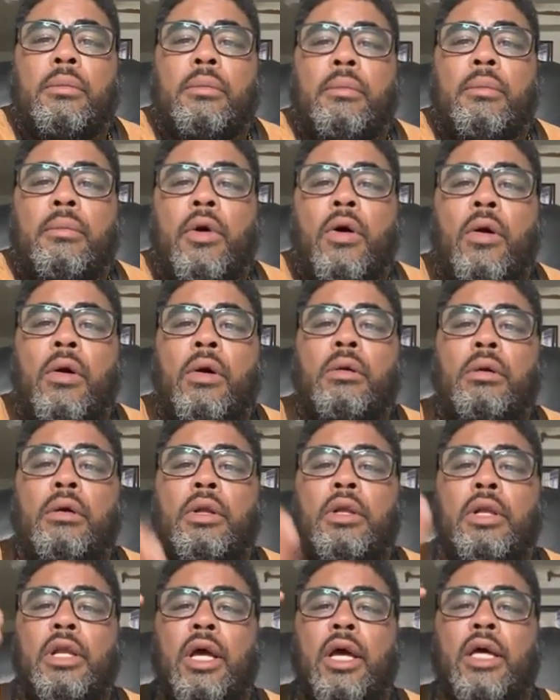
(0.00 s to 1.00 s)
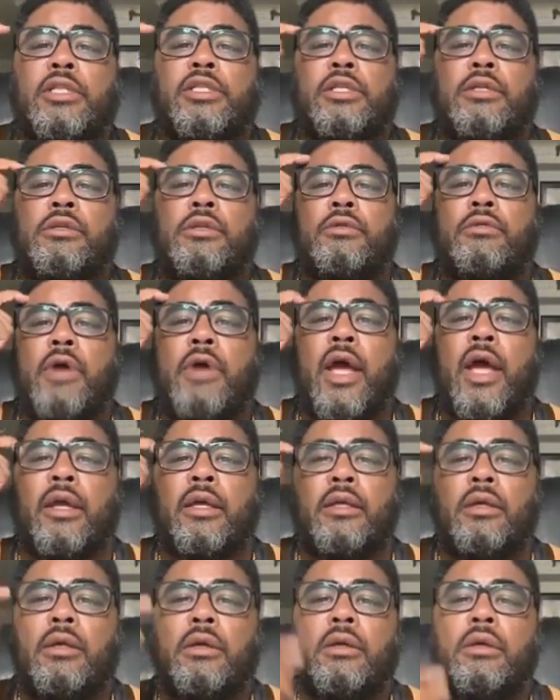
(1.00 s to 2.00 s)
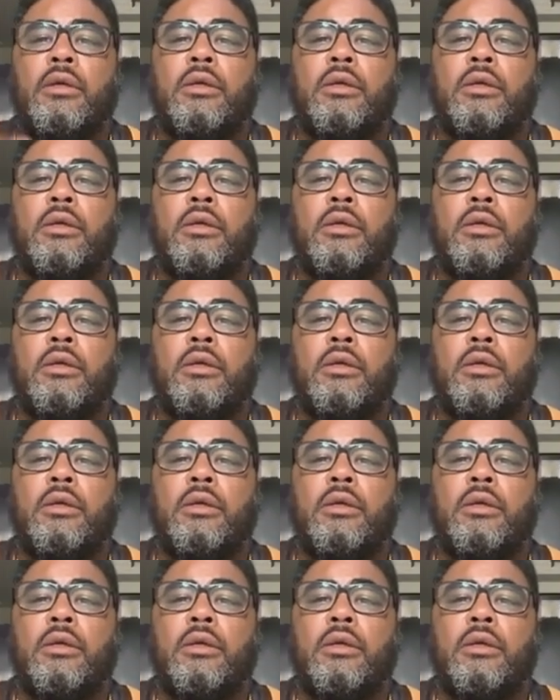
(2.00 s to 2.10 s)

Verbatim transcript: more or less direct.